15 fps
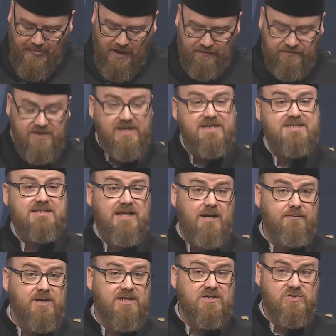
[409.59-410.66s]
of the
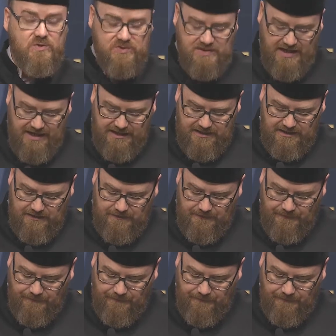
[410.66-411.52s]
Islamic society.